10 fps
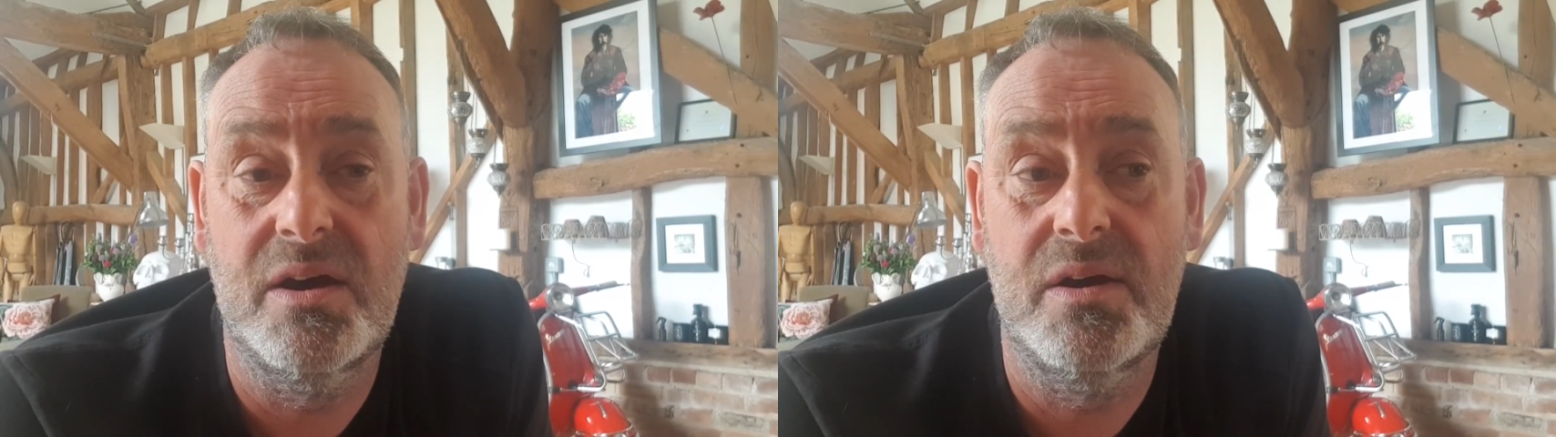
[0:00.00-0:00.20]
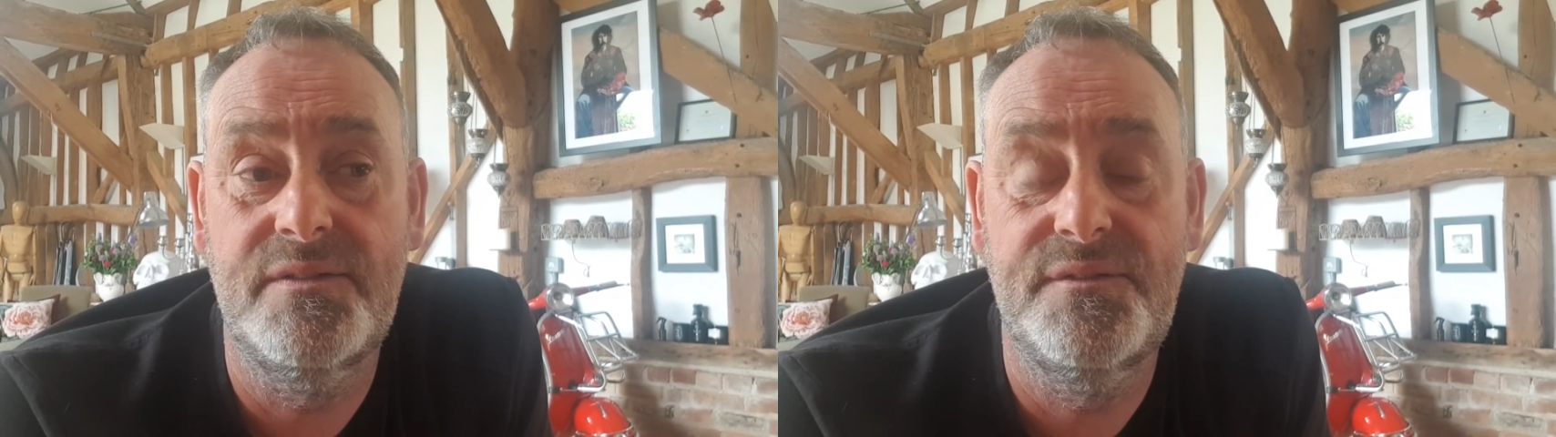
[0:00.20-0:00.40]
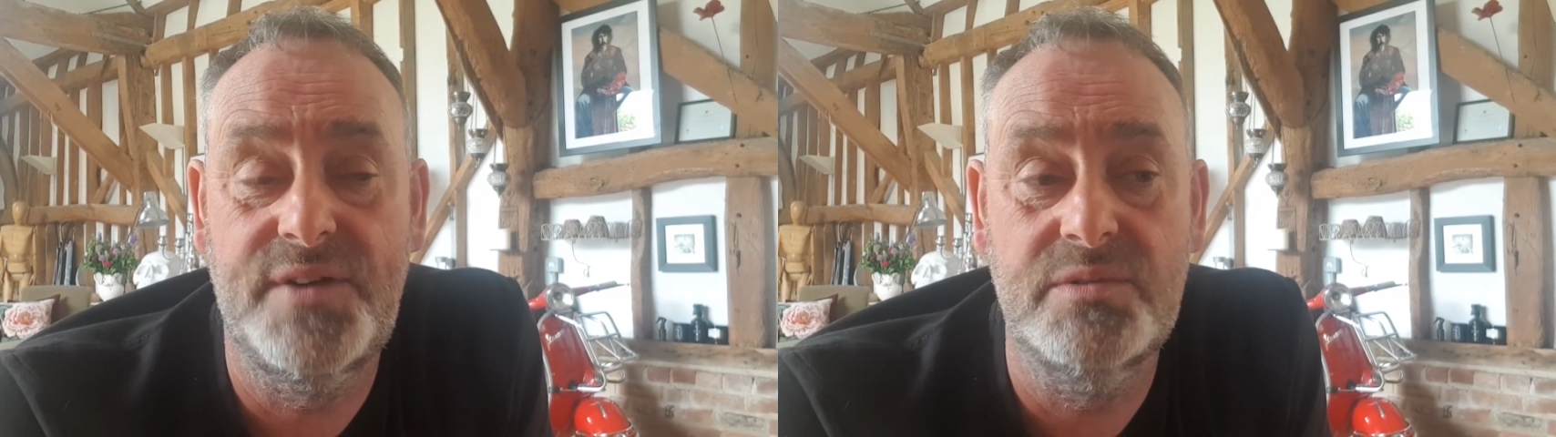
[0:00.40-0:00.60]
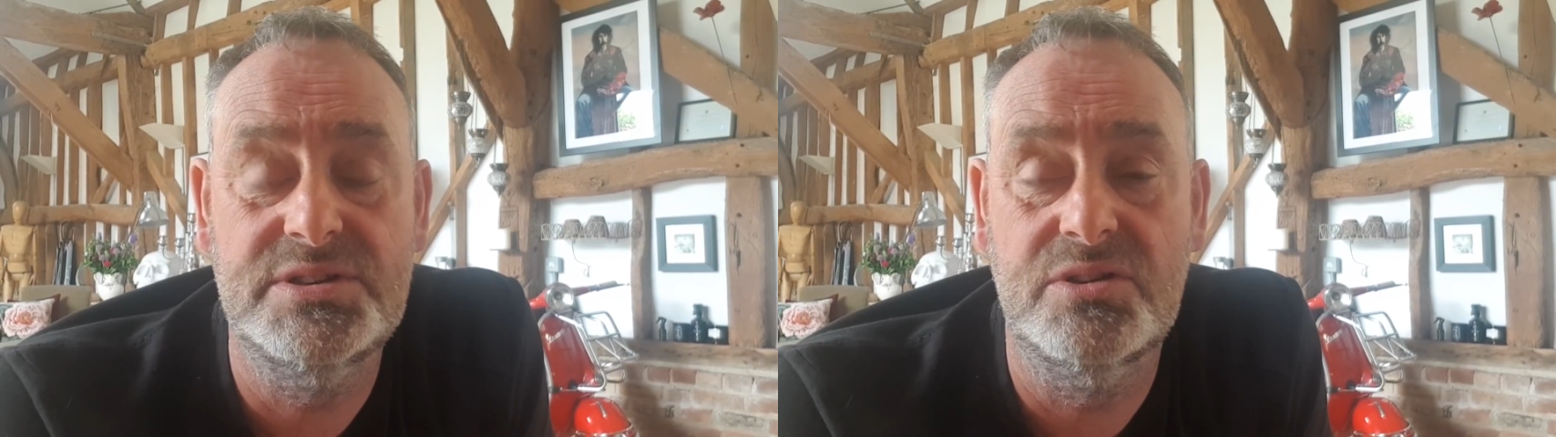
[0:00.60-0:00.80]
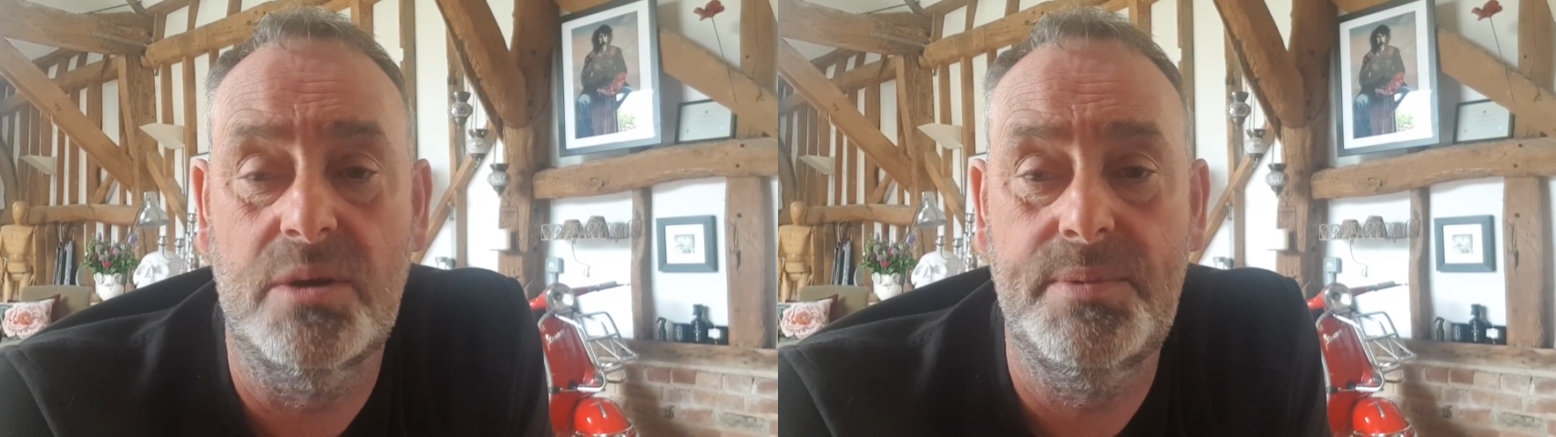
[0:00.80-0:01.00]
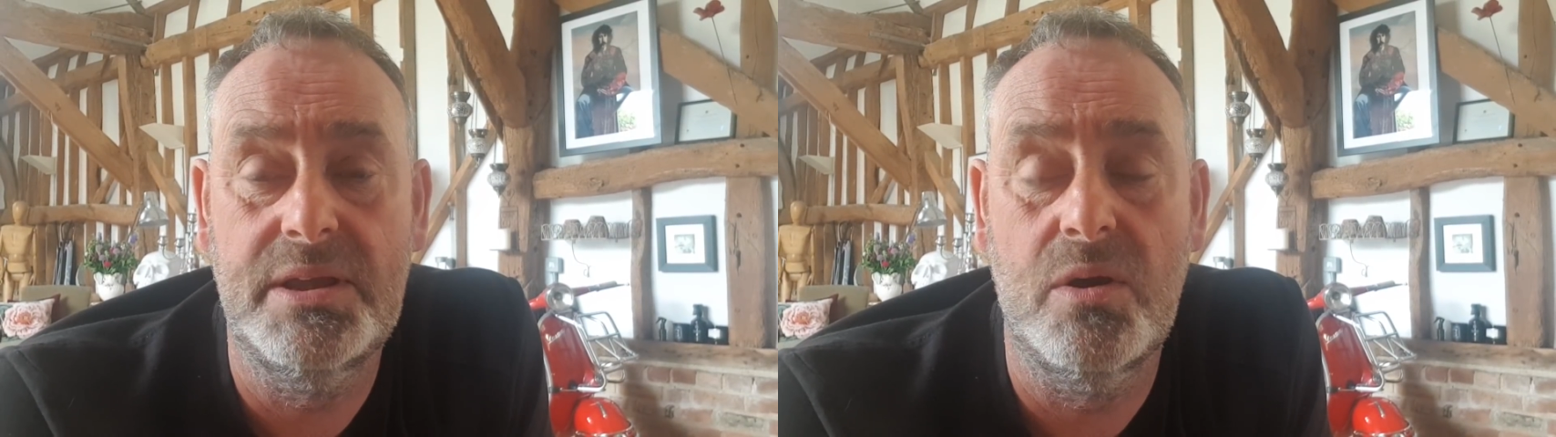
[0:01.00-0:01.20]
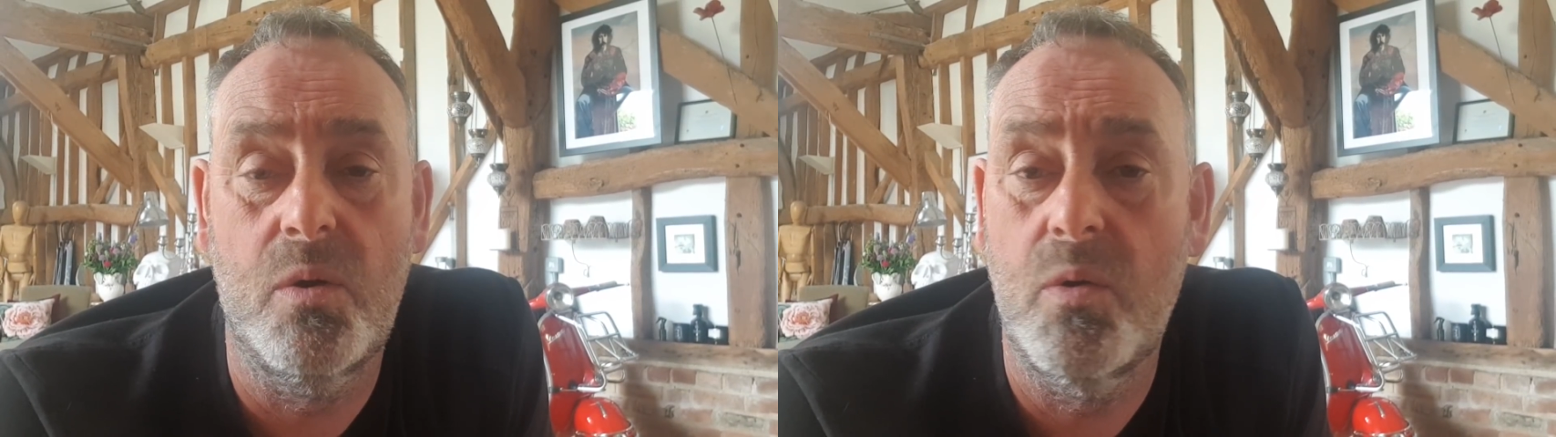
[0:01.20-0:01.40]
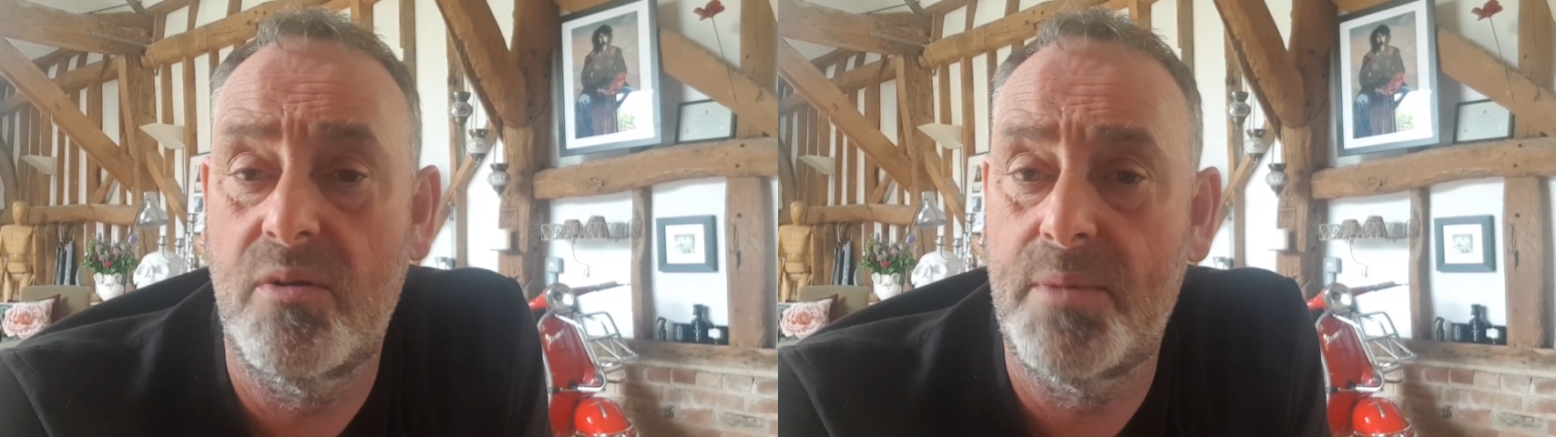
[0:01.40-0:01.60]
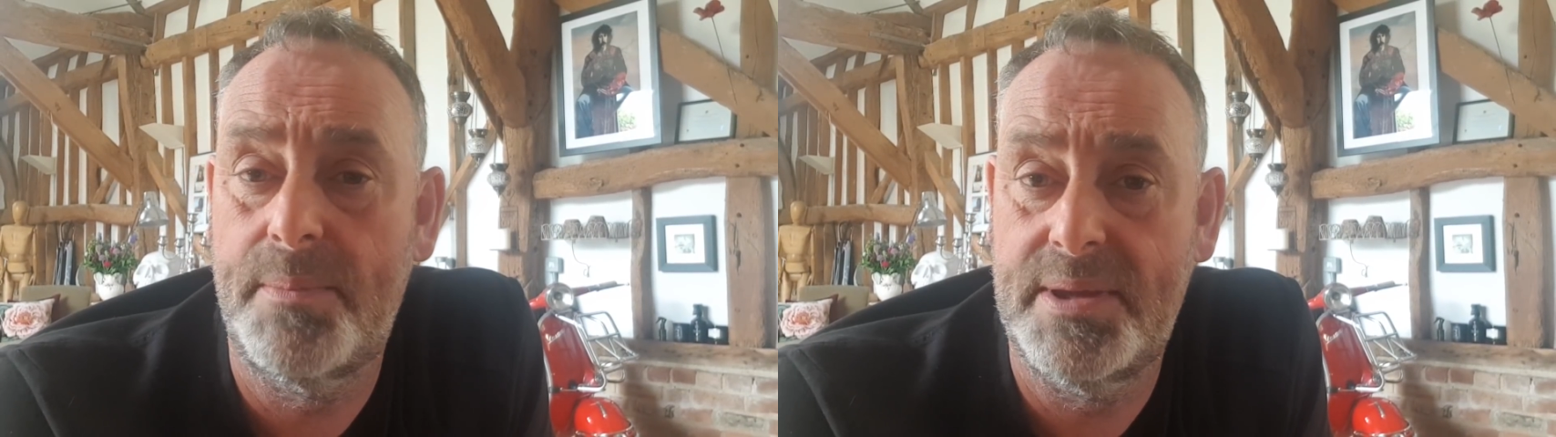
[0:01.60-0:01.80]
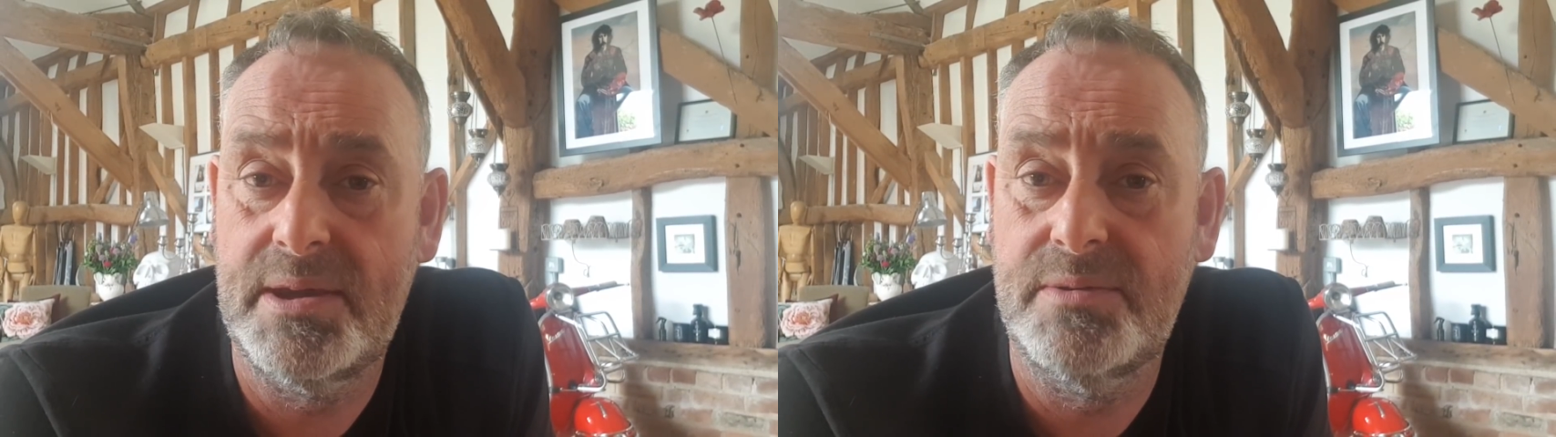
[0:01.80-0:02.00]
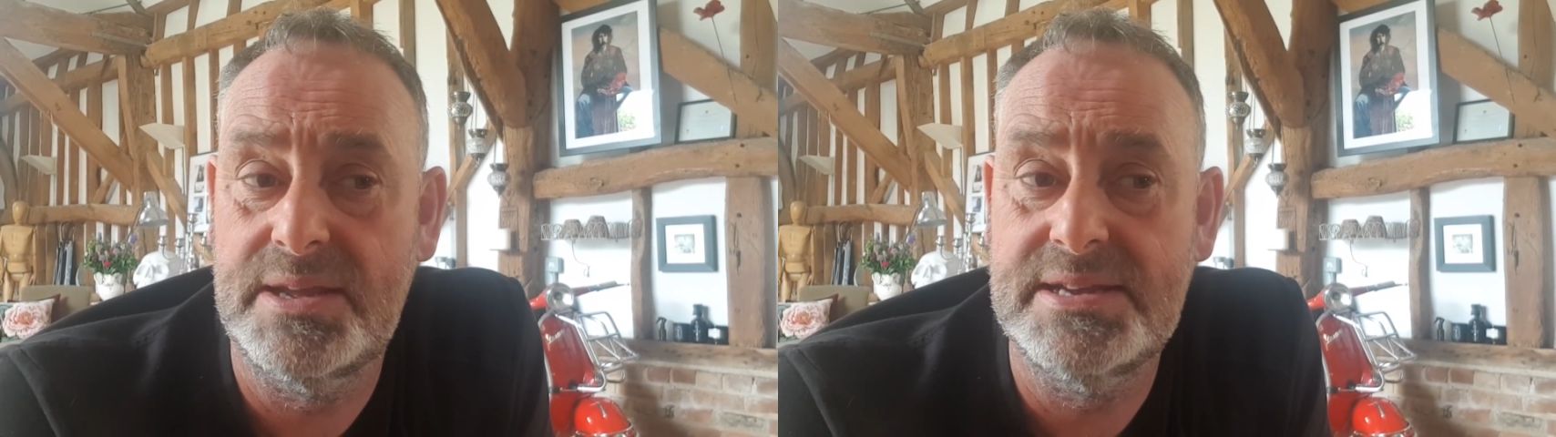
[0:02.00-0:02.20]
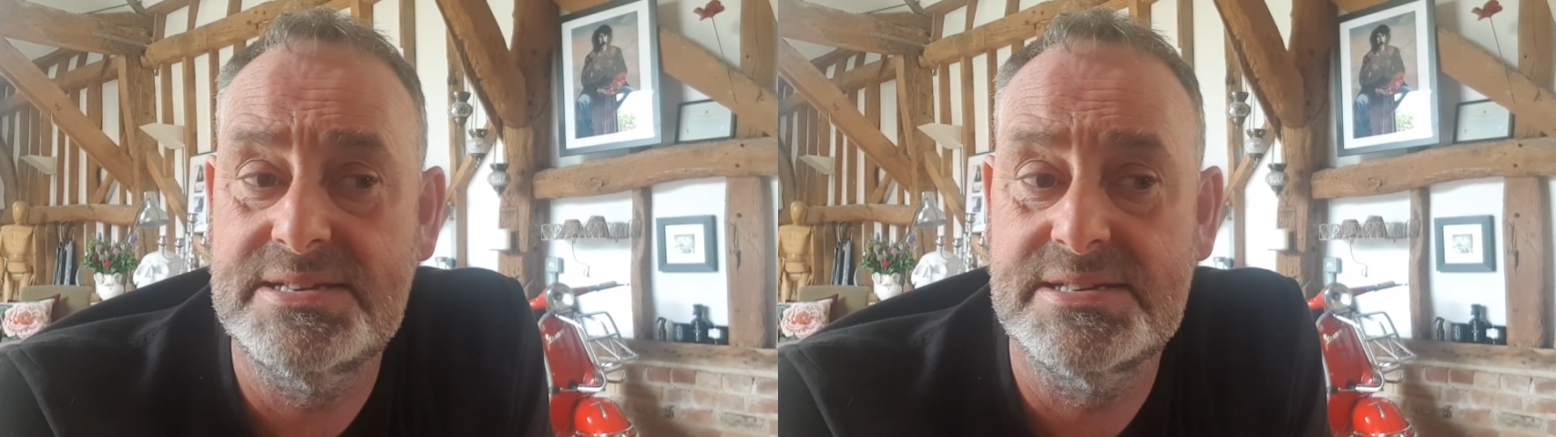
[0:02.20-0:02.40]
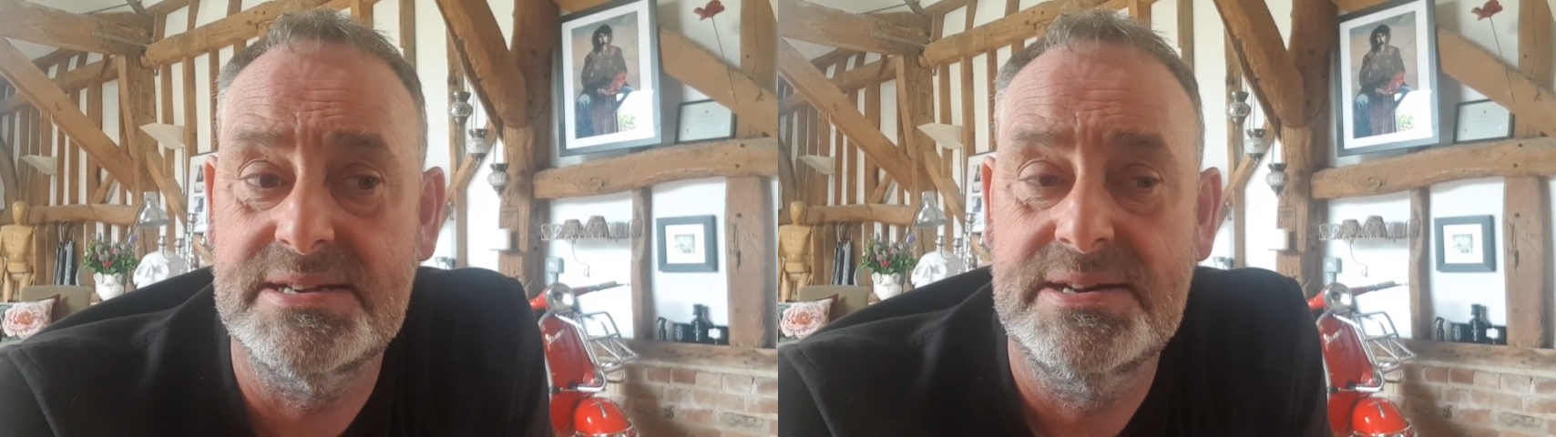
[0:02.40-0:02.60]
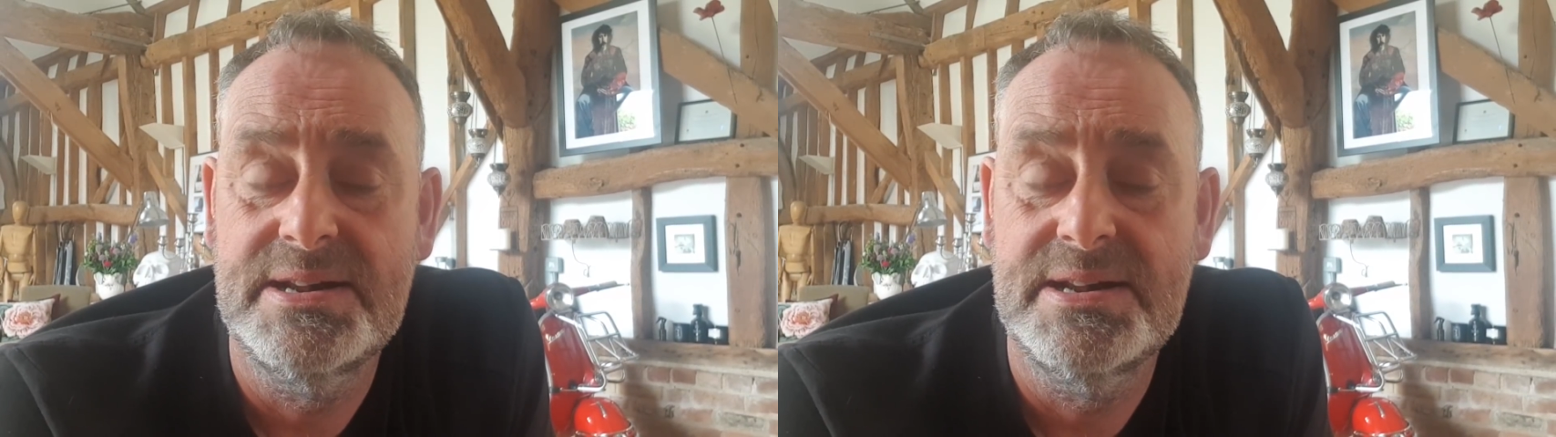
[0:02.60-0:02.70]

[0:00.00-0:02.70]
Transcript: I photocopy all of my PODs,